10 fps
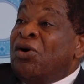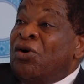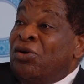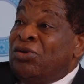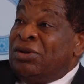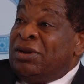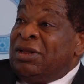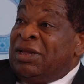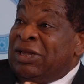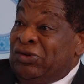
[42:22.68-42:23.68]
on
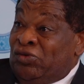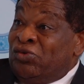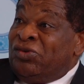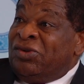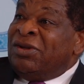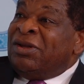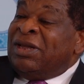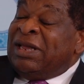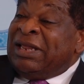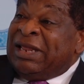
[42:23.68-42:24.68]
issues
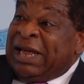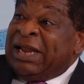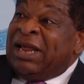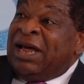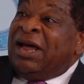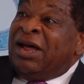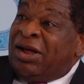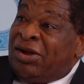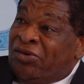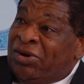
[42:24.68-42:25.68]
that are
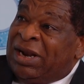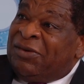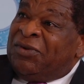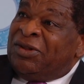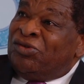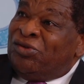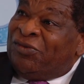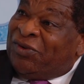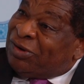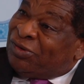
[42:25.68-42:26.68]
relevant to the
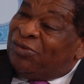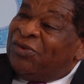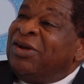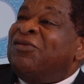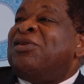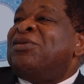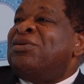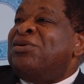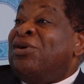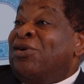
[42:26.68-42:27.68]
very survival
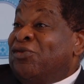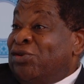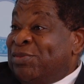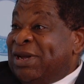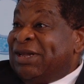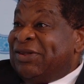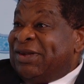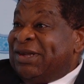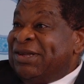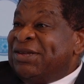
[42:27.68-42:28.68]
of humanity.